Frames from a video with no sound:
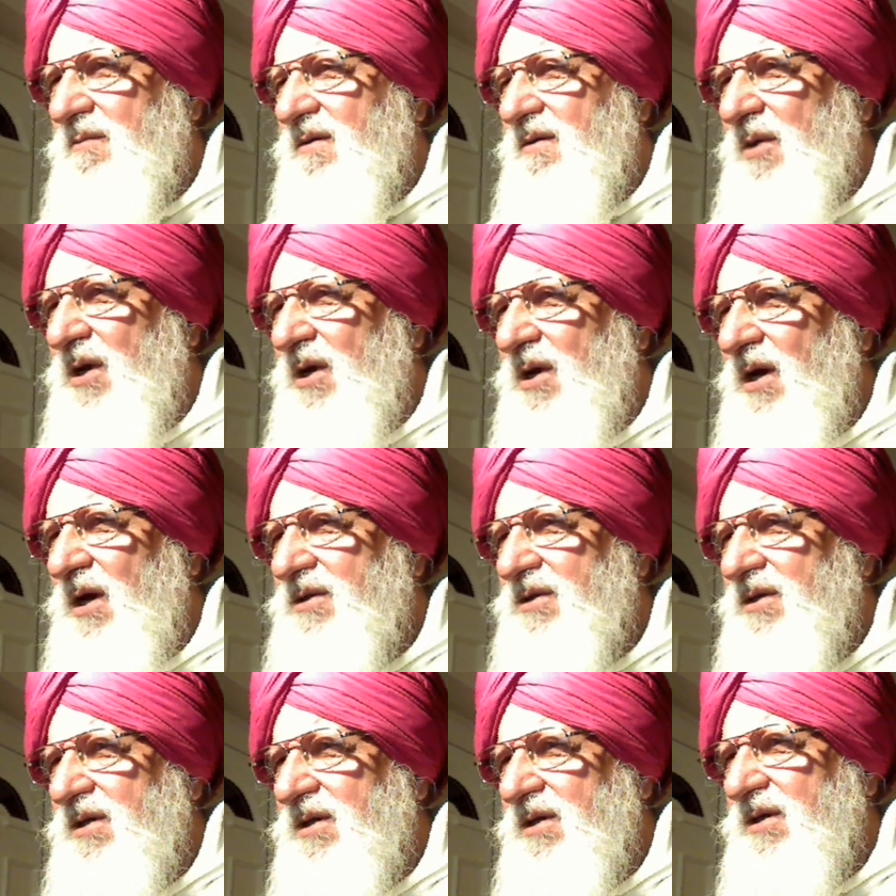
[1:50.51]
because
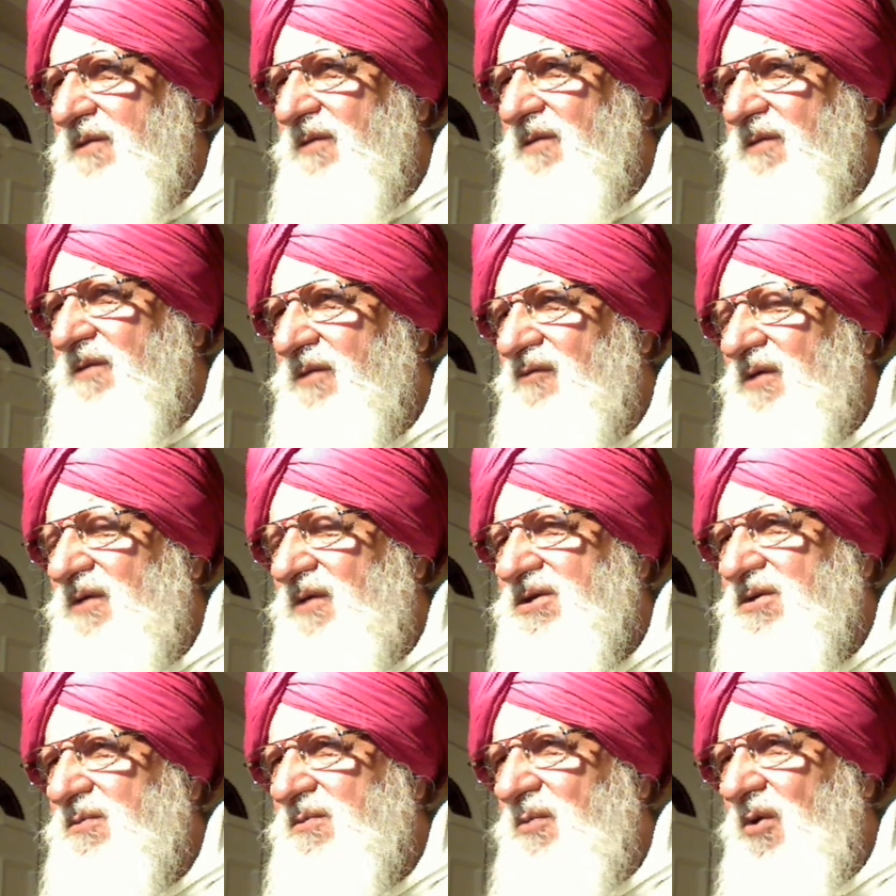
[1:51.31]
he was
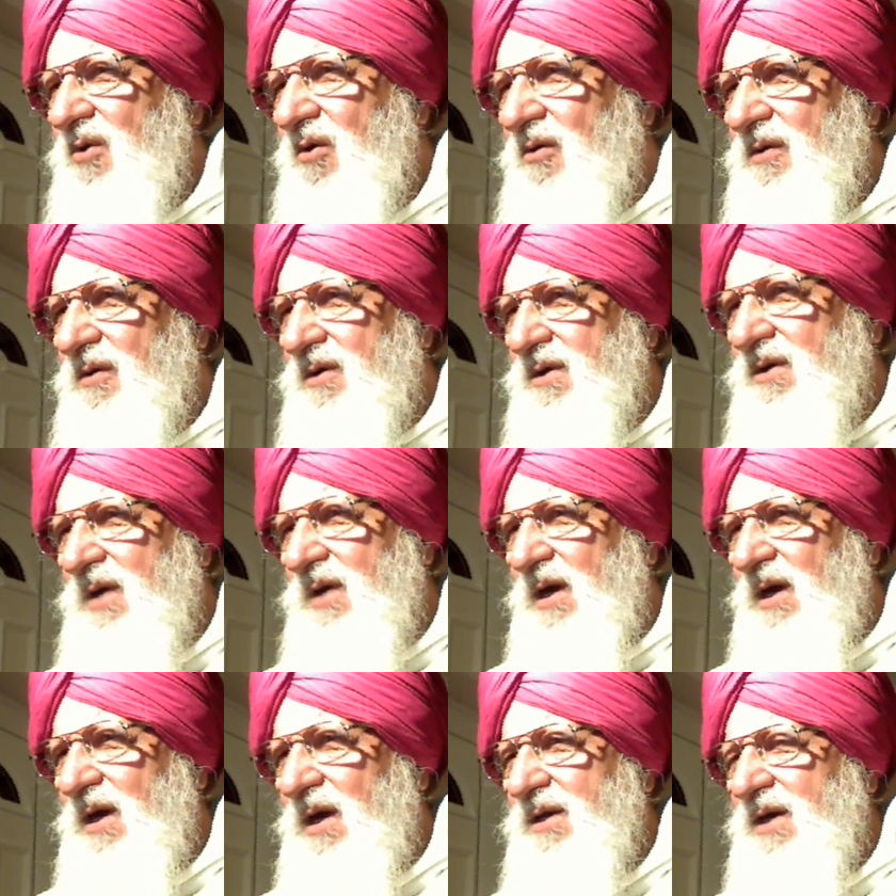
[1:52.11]
once born
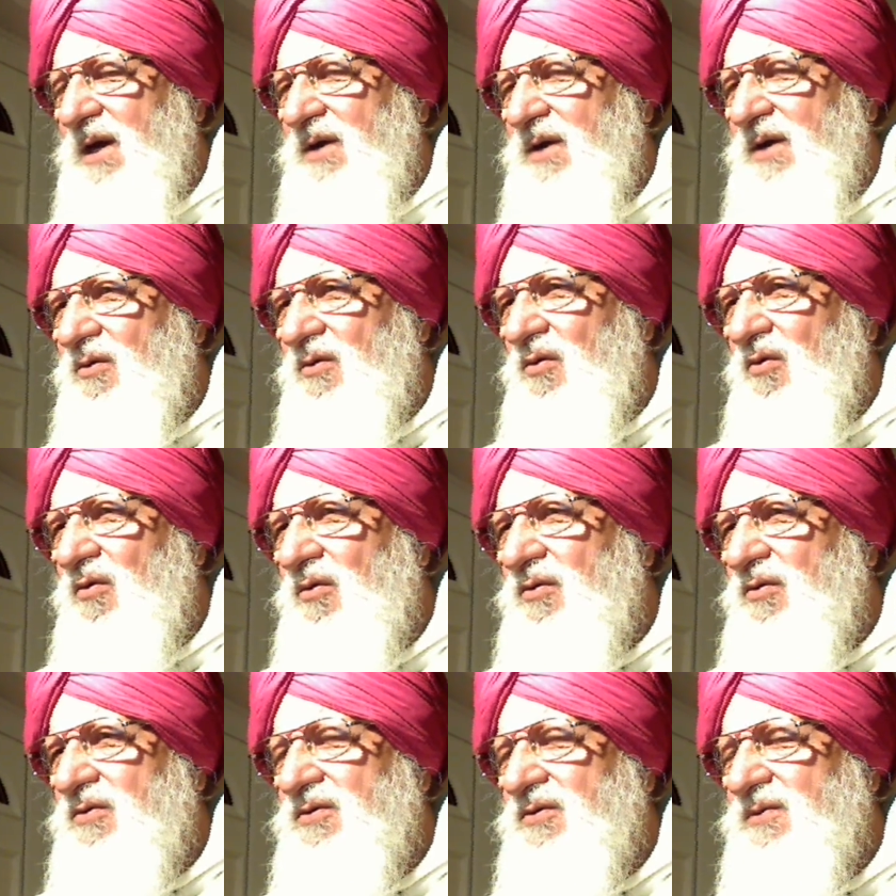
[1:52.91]
and he had
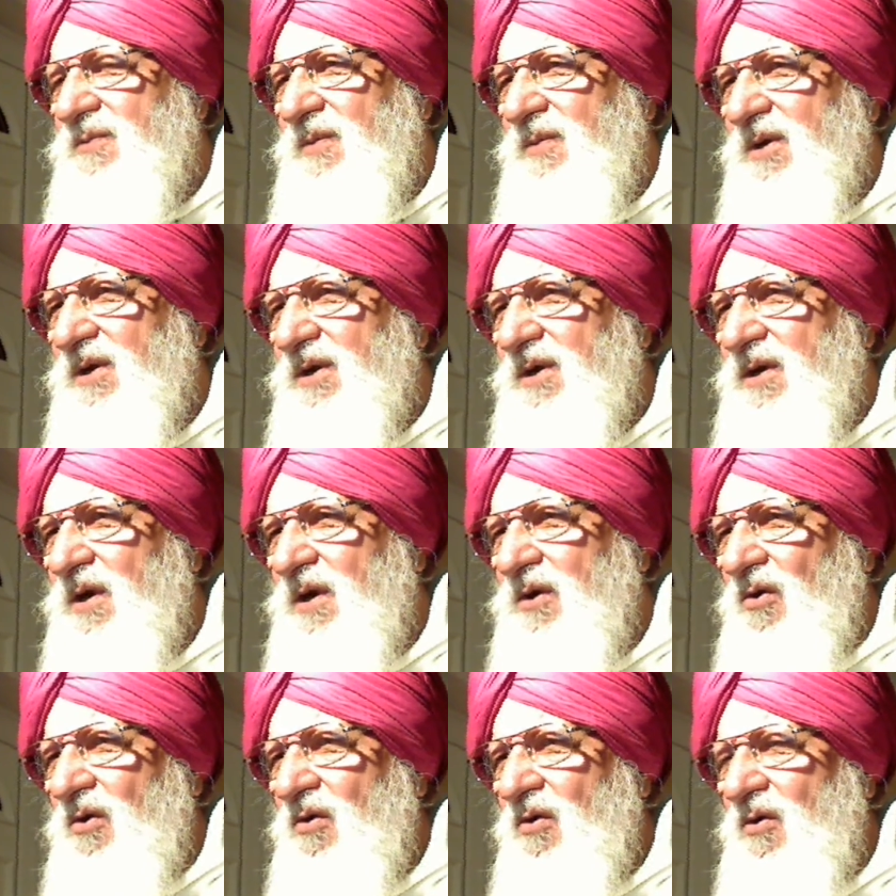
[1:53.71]
no spirit
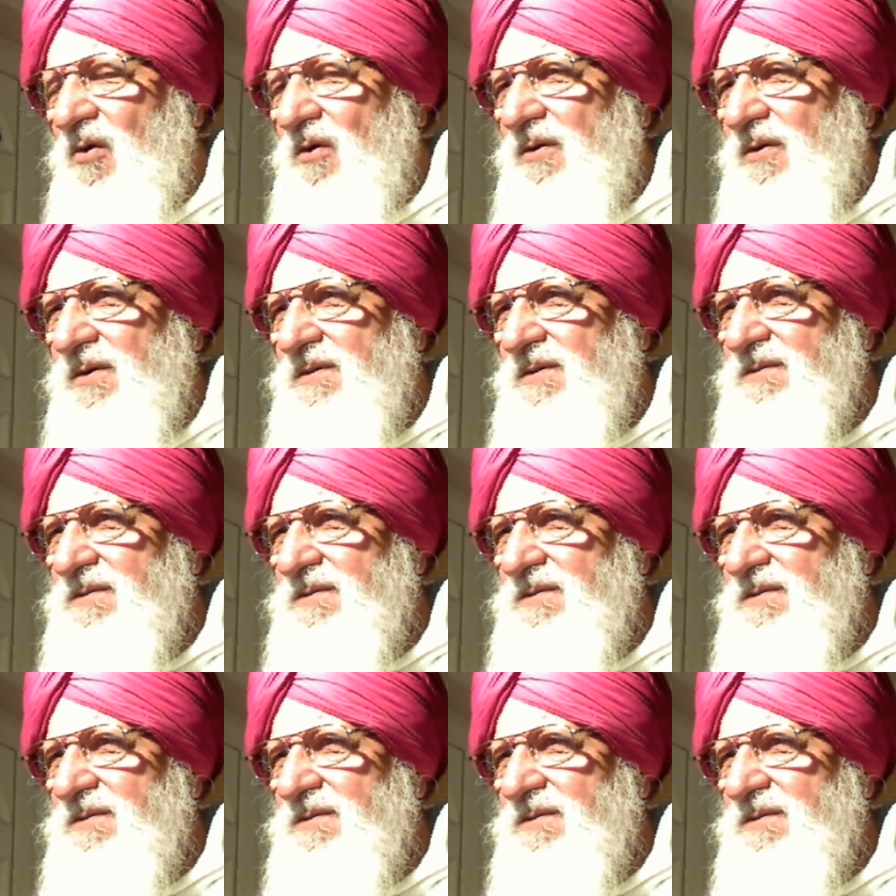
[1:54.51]
at all